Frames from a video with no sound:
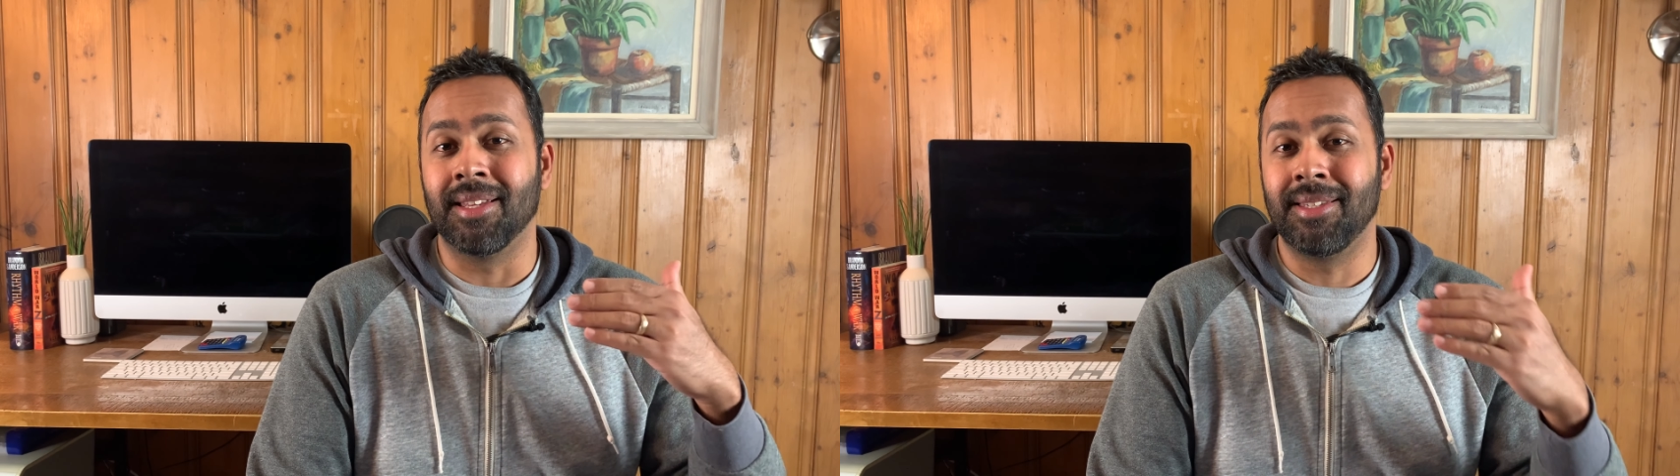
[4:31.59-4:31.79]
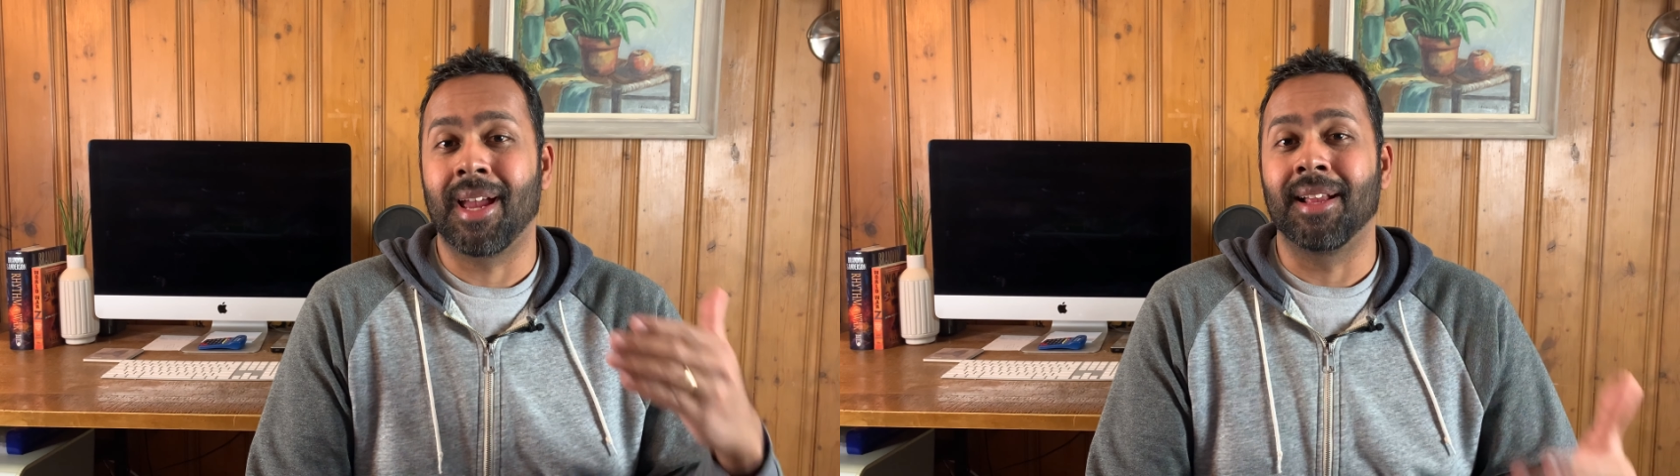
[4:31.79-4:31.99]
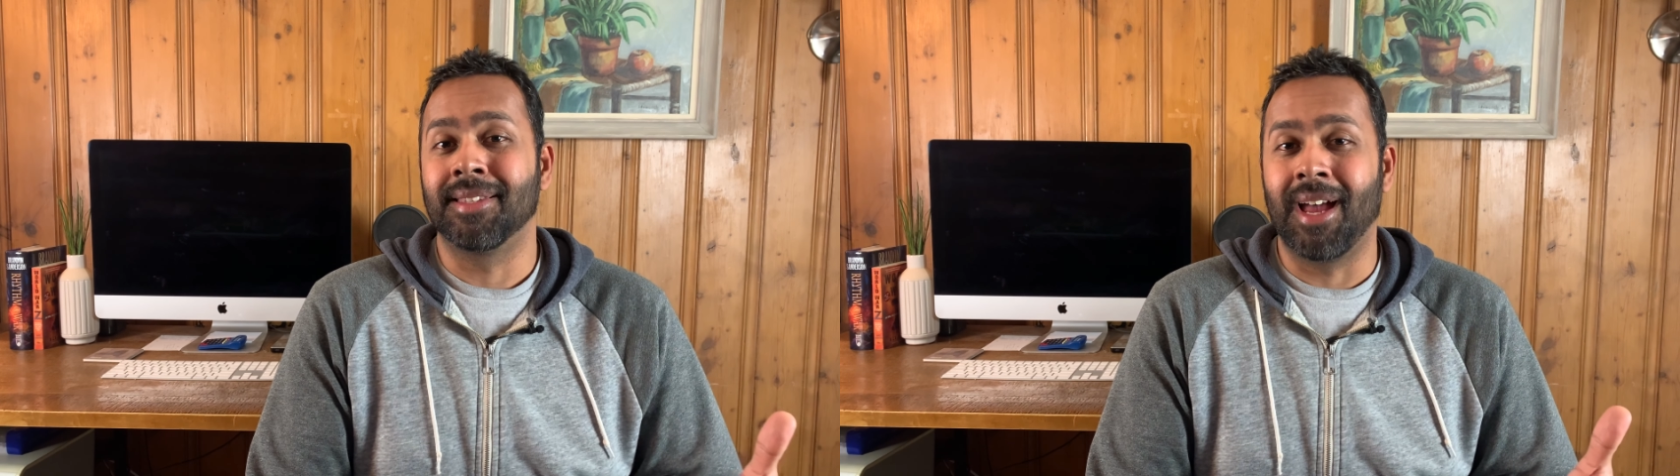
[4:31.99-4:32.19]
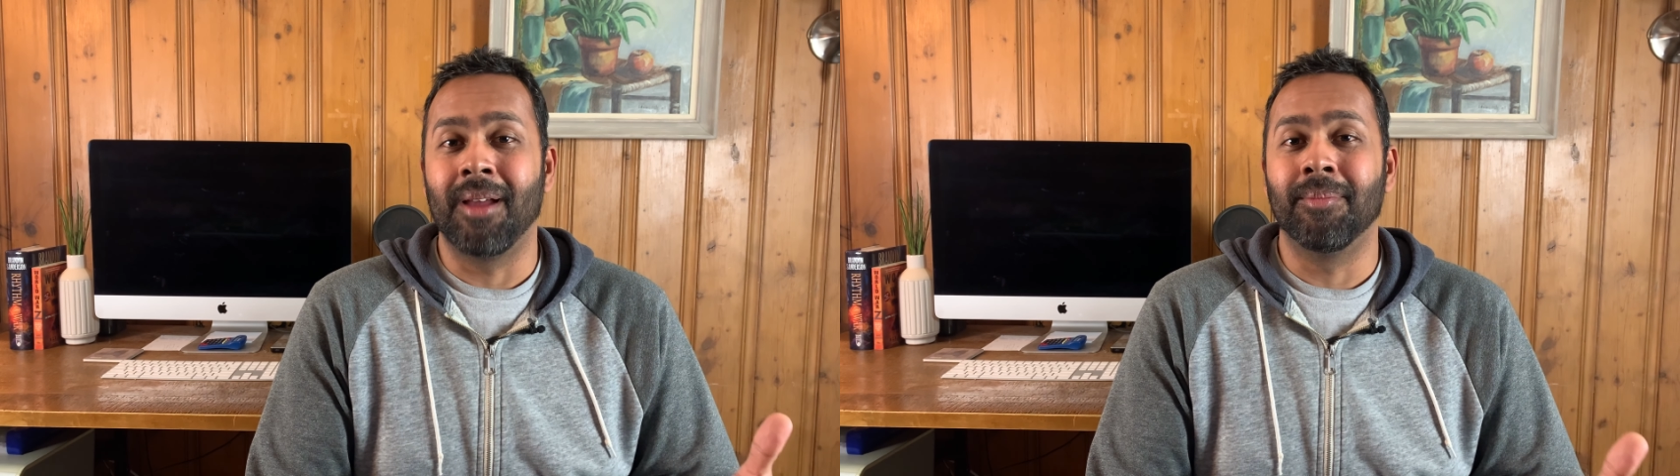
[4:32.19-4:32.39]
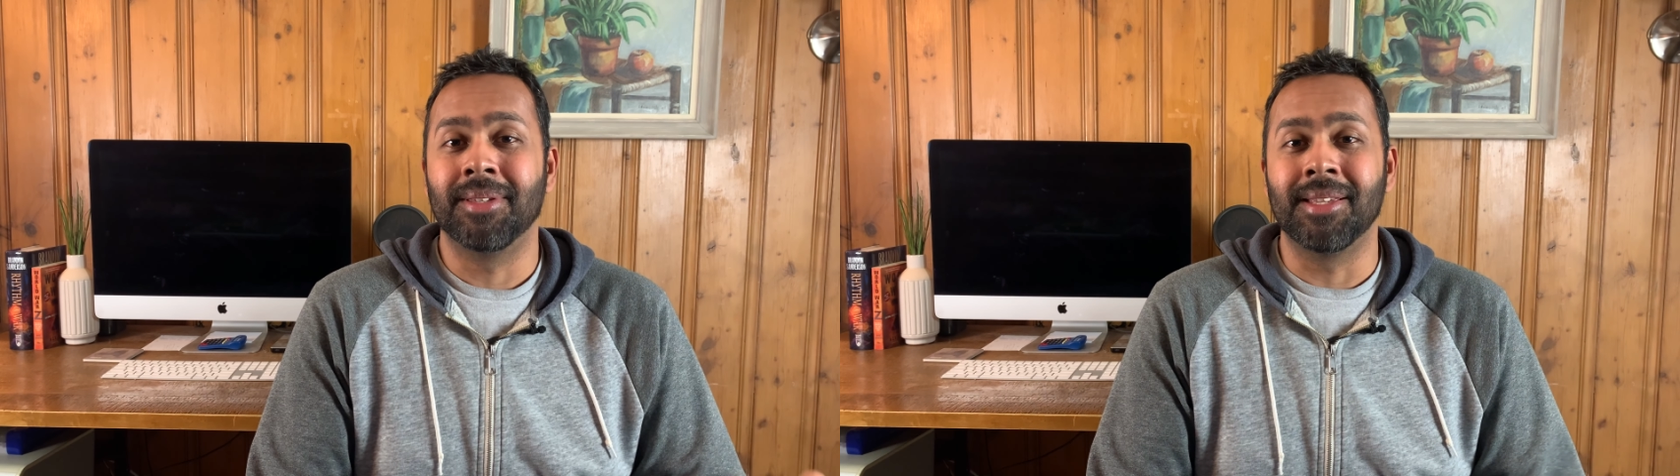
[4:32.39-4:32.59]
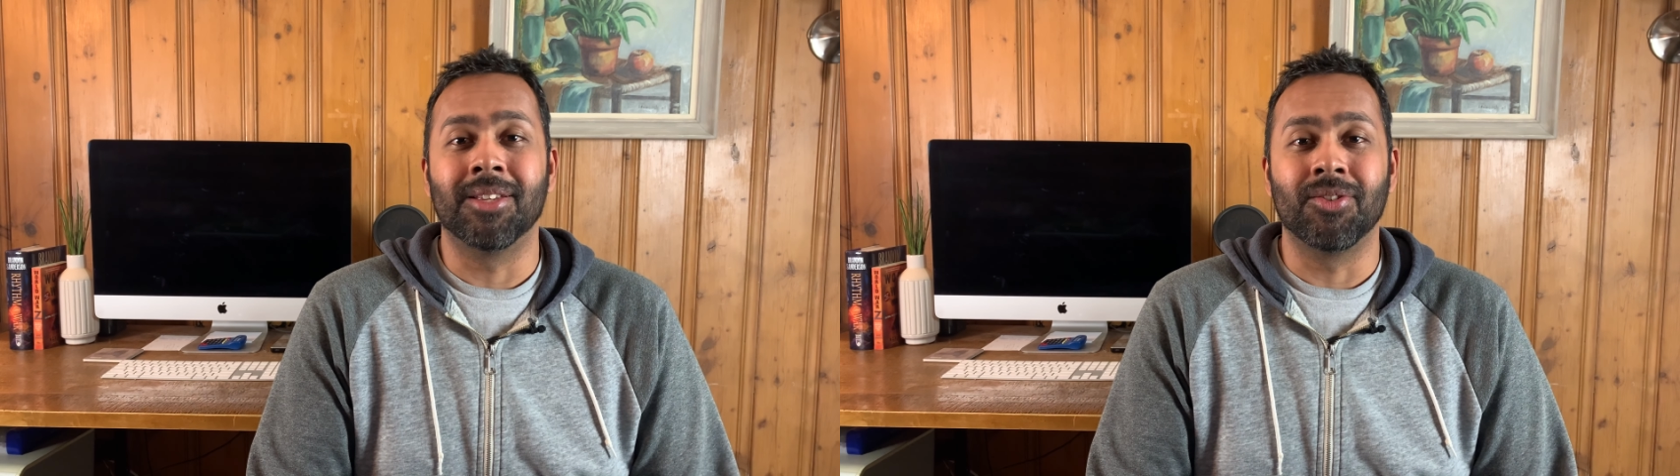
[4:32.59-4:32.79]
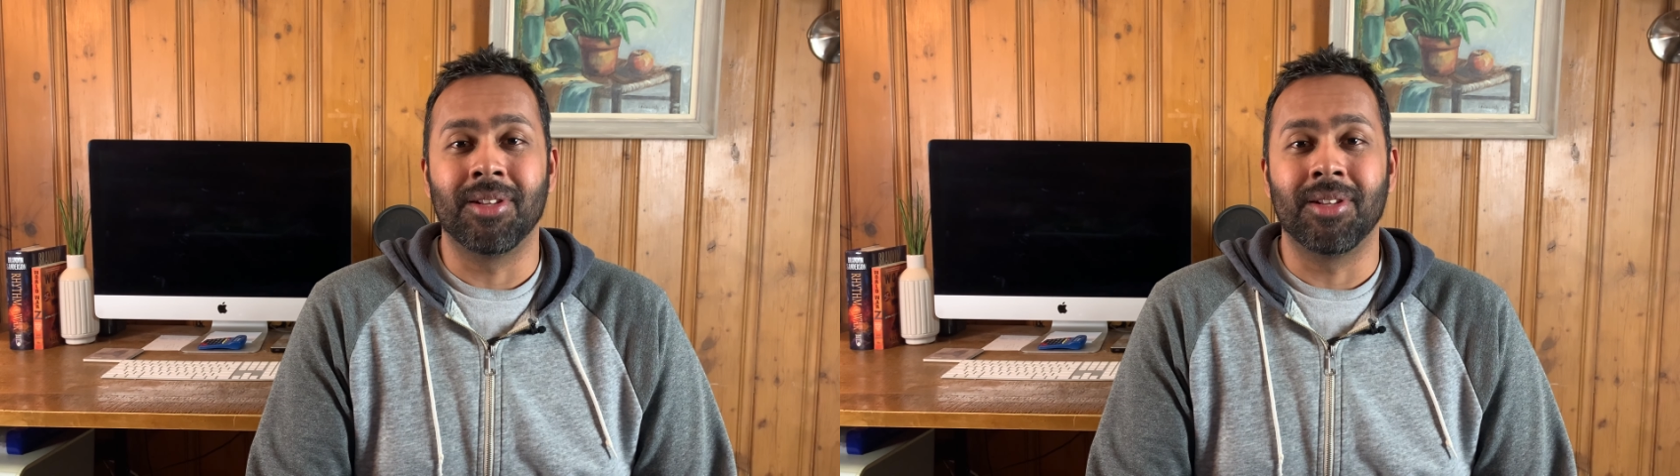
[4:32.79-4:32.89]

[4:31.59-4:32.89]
a second time since there's